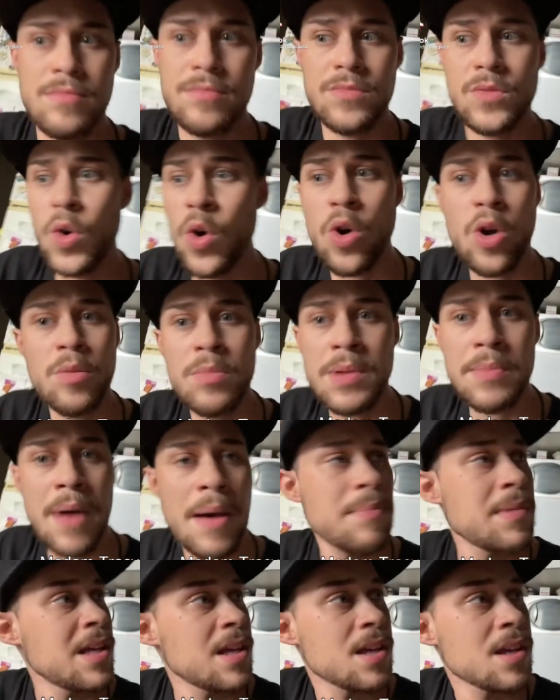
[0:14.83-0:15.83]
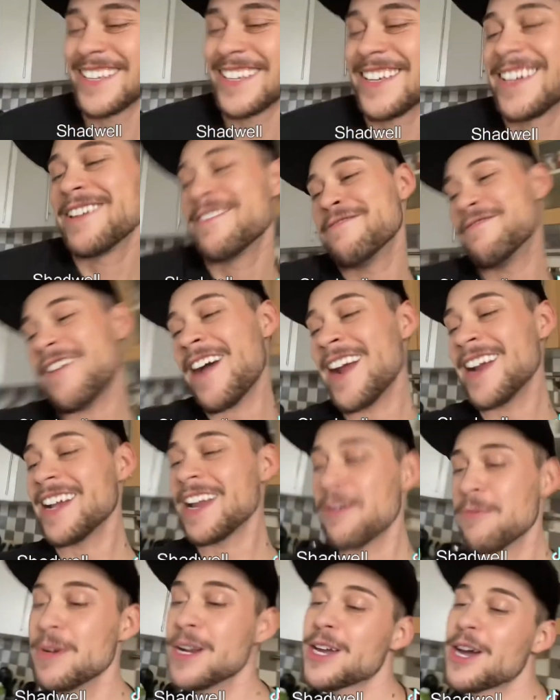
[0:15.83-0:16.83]
Don't call me mommy. Fine,
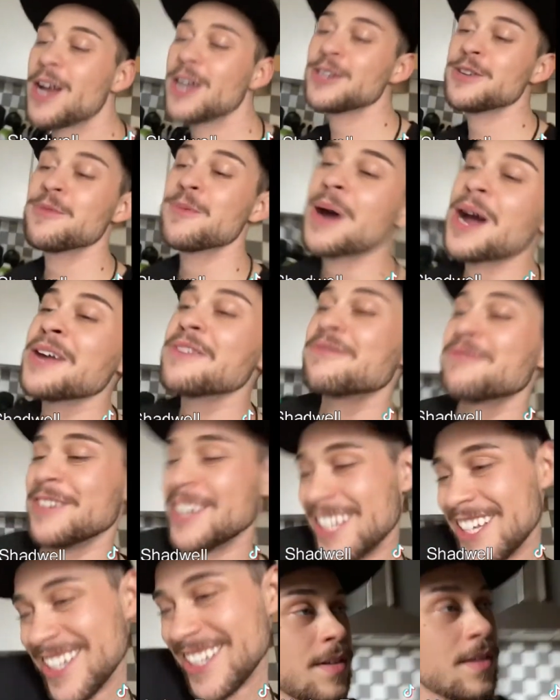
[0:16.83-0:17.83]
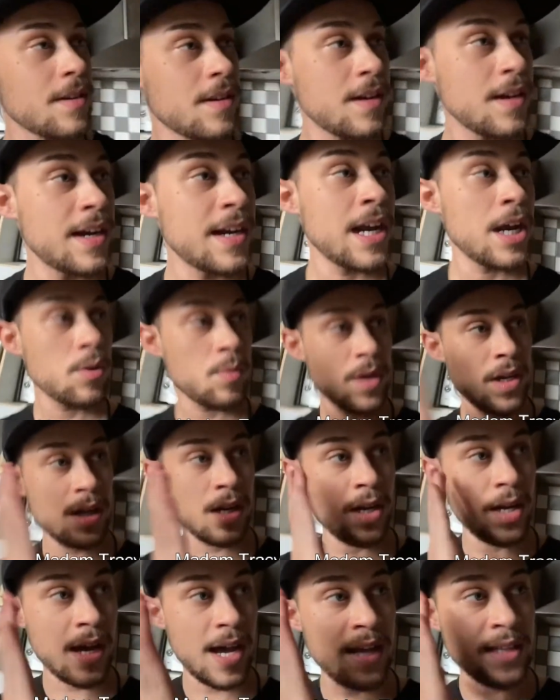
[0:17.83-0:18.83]
I will call you wifey. And I will
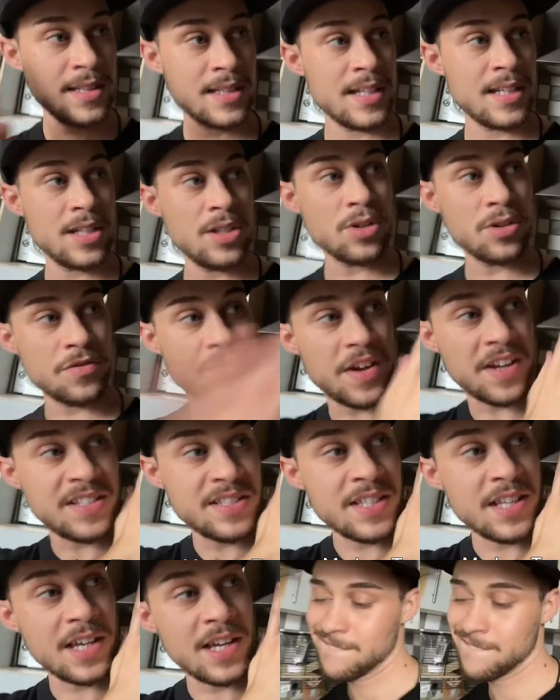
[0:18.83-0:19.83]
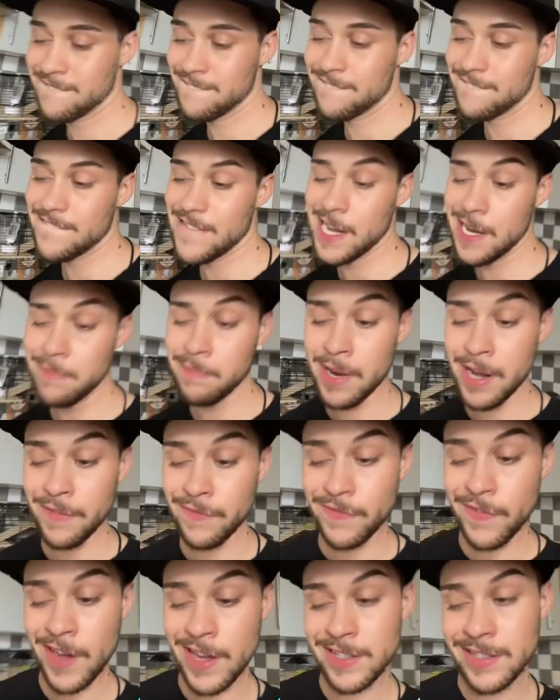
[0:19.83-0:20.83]
uh, hand in your facey. In my
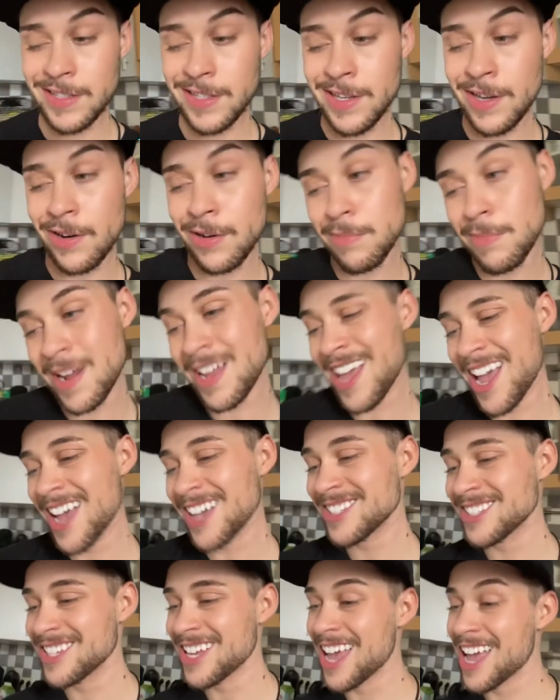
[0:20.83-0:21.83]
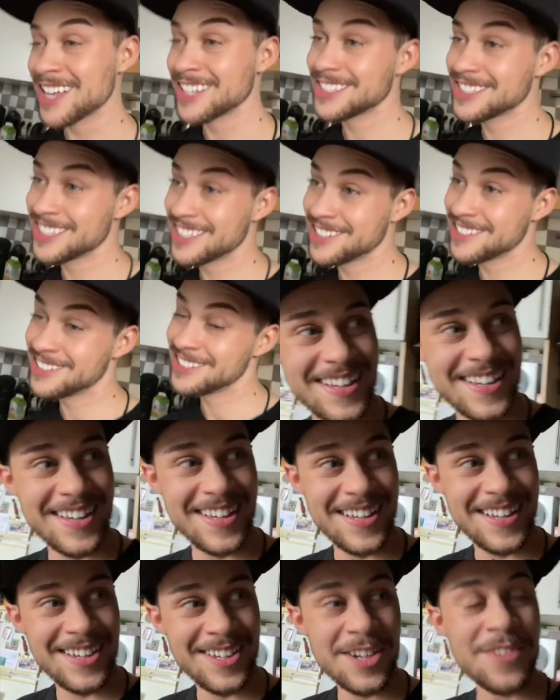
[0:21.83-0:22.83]
facey or my assy assy?
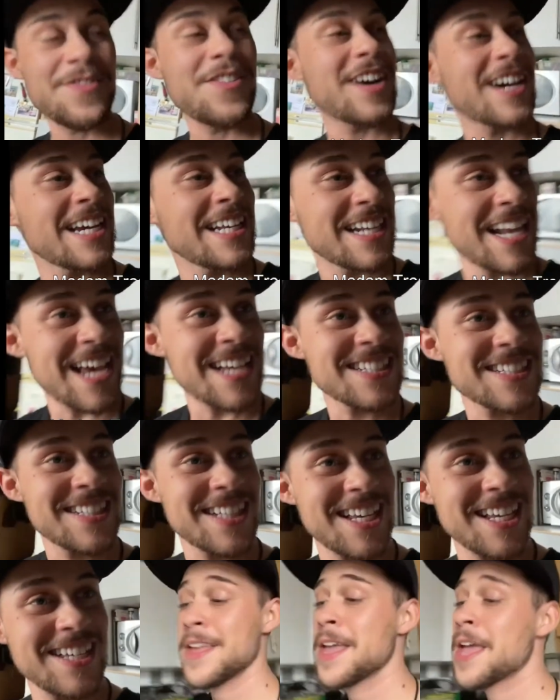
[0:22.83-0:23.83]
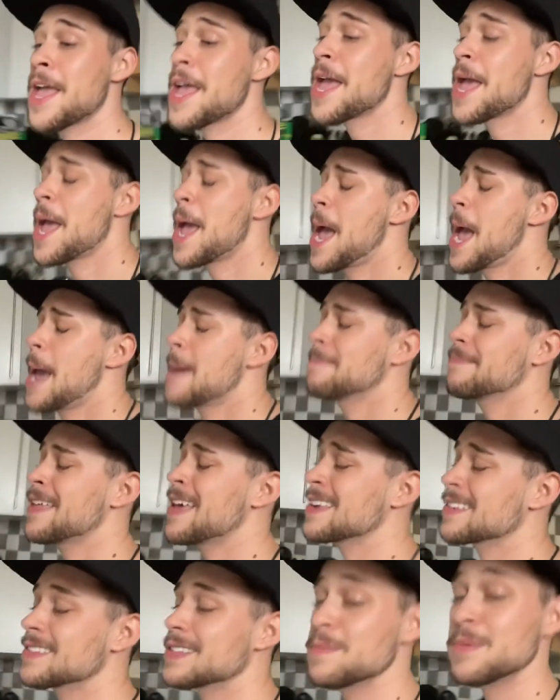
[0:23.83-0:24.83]
You're fucking nasty. I'm
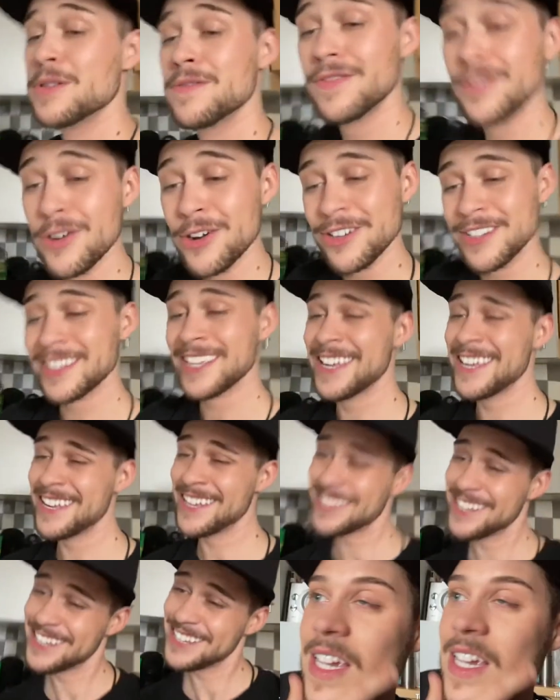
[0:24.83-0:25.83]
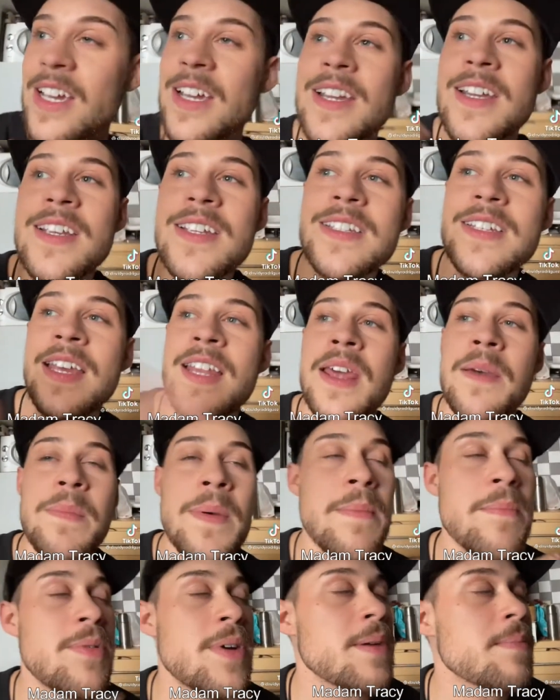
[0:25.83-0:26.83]
nasty but flirty. Shut up
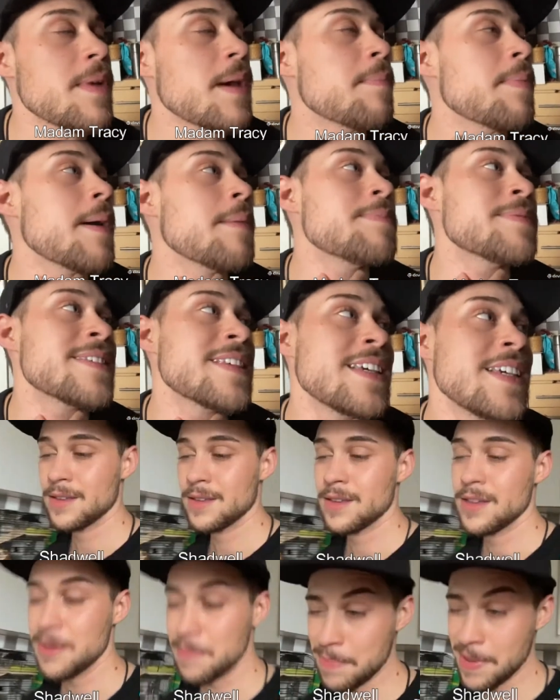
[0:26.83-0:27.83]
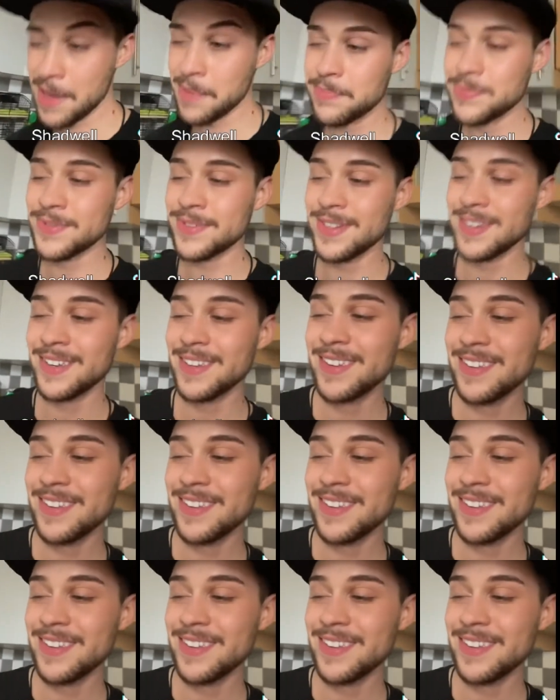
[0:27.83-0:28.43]
and bring me a Pepsi. A Pepsi.